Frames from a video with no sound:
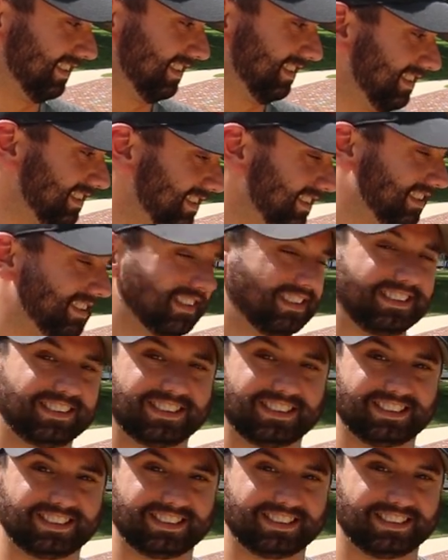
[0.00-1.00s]

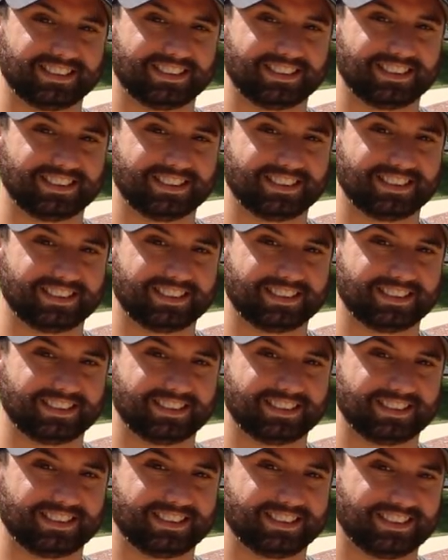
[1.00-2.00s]

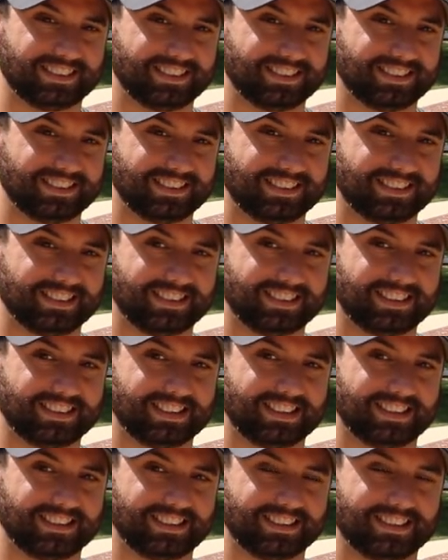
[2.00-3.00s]

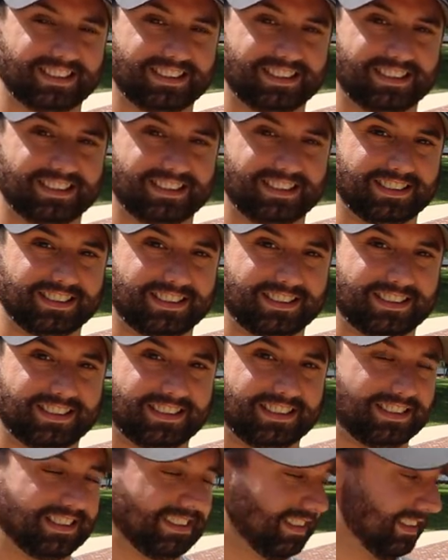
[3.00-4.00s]

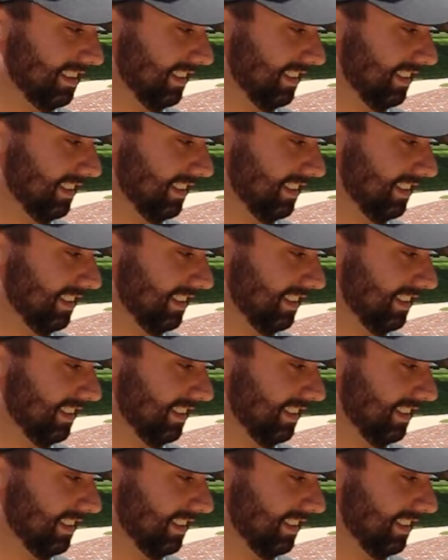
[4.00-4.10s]
No words are spoken by the person on screen.